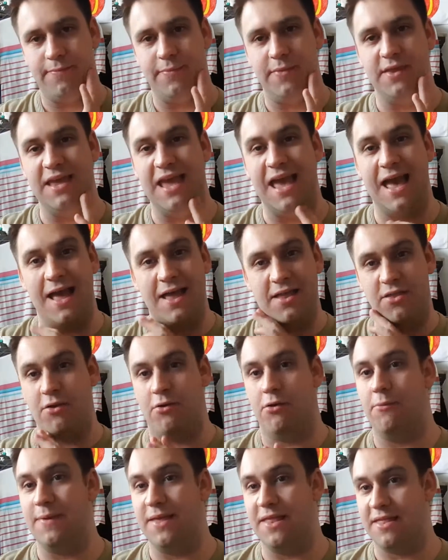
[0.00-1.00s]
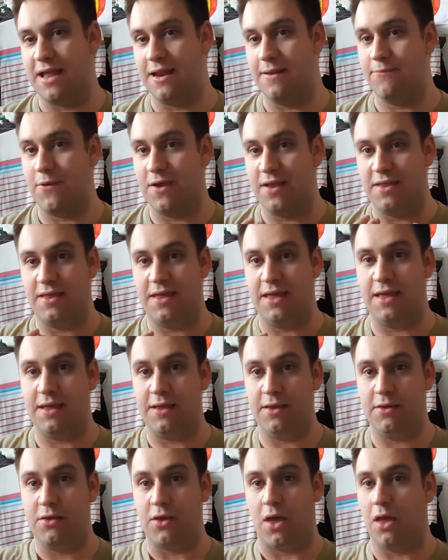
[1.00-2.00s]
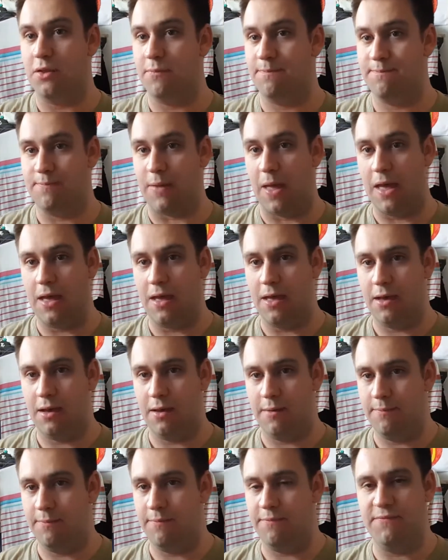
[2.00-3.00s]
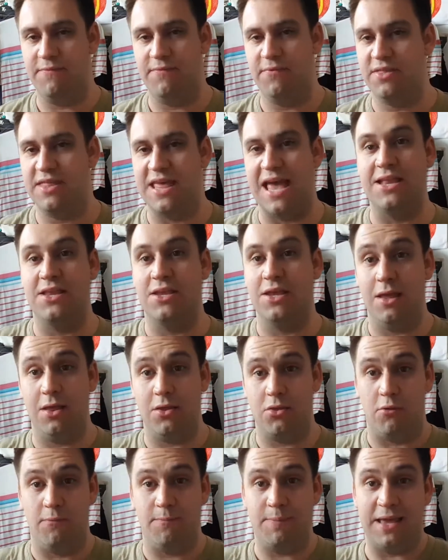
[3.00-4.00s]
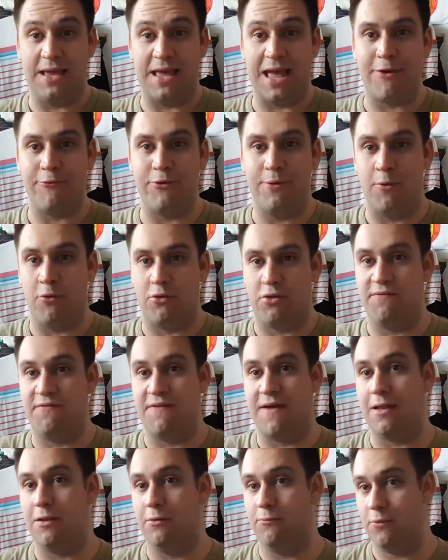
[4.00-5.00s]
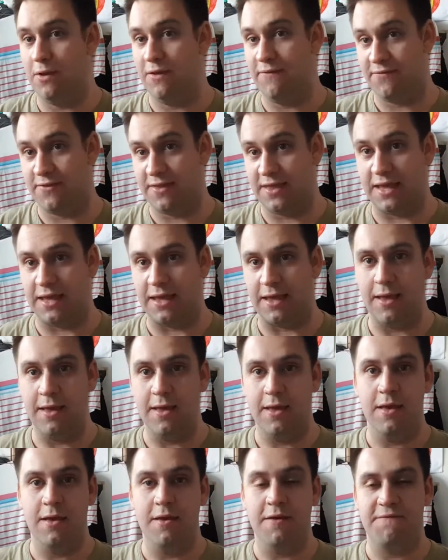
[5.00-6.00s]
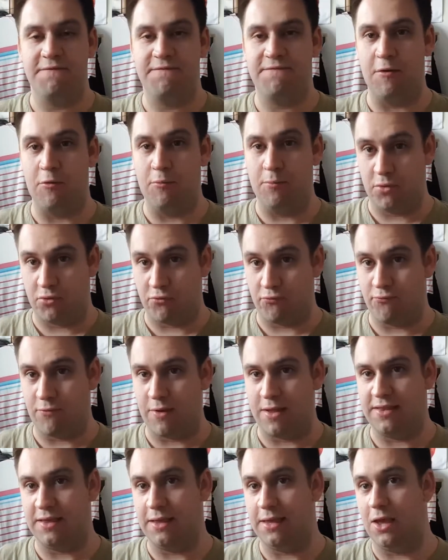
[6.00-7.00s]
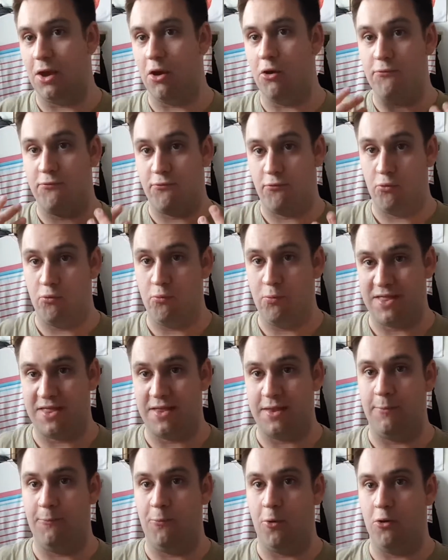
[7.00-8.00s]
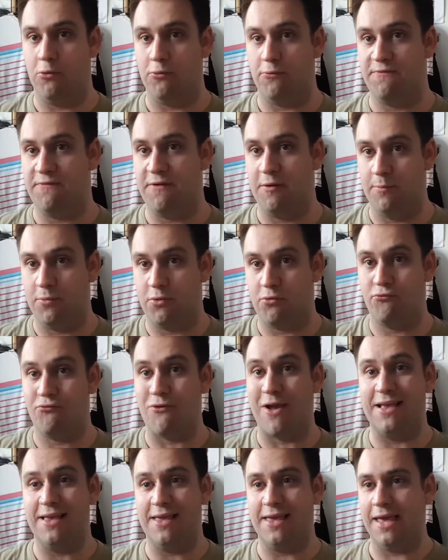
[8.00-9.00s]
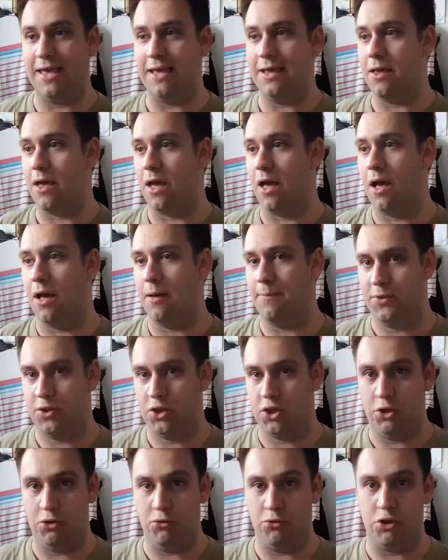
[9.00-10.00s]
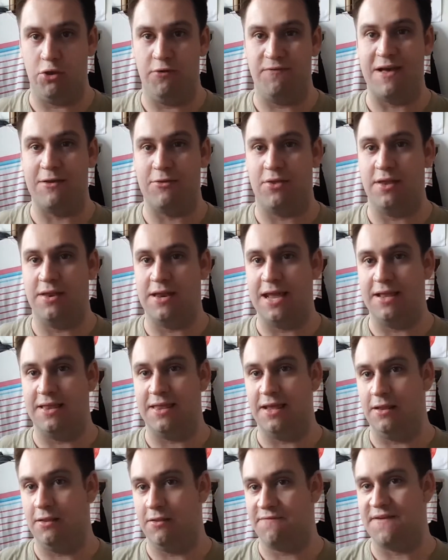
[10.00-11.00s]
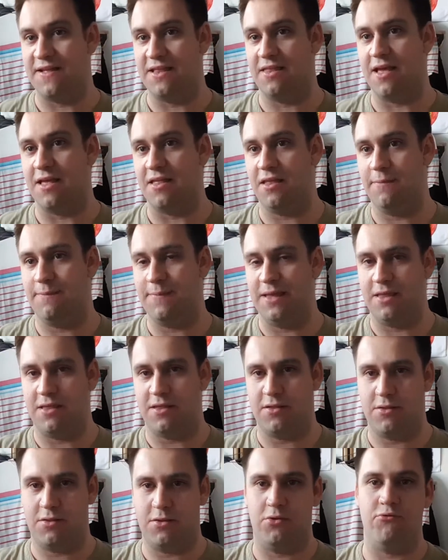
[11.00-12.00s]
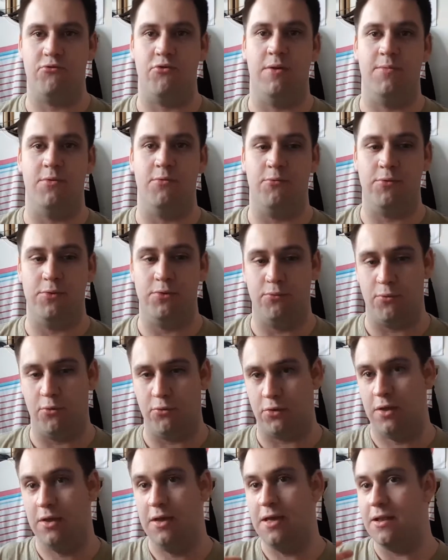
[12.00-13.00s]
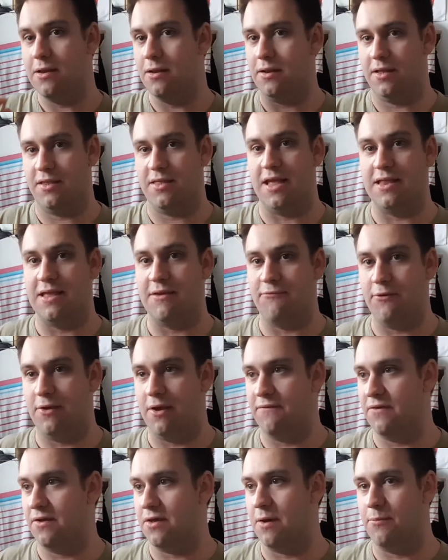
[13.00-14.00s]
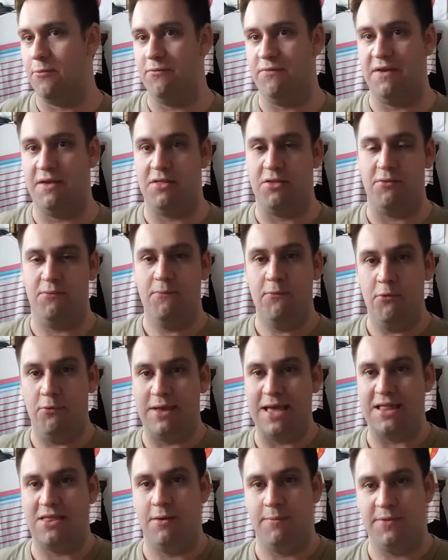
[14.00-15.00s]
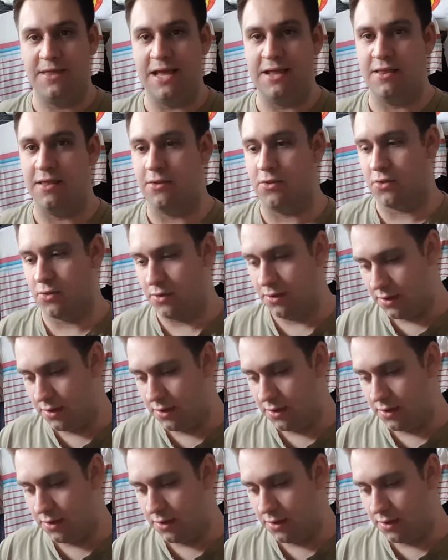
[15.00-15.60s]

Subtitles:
yeah, so I'll be celebrating 10 years of being a Harry Potter fan with the films, the overall Wizarding World films ranking up to 2018's Fantastic Beasts, The Crimes of Grindelwald. Like I said, every other couple of years it will get updated.